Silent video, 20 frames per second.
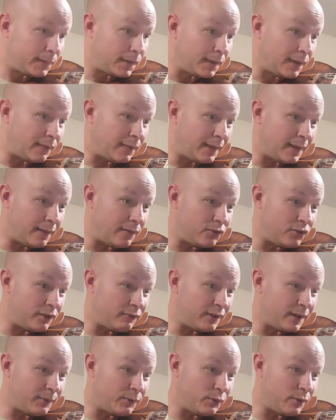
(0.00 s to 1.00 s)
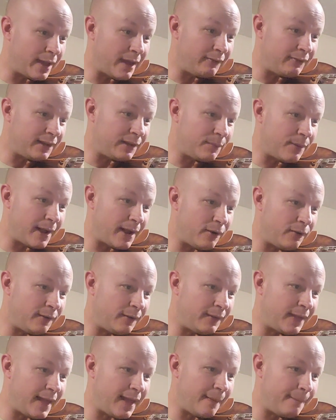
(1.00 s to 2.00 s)
And then shift up to a half step higher
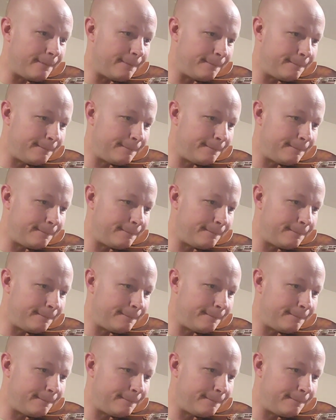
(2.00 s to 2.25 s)
than that.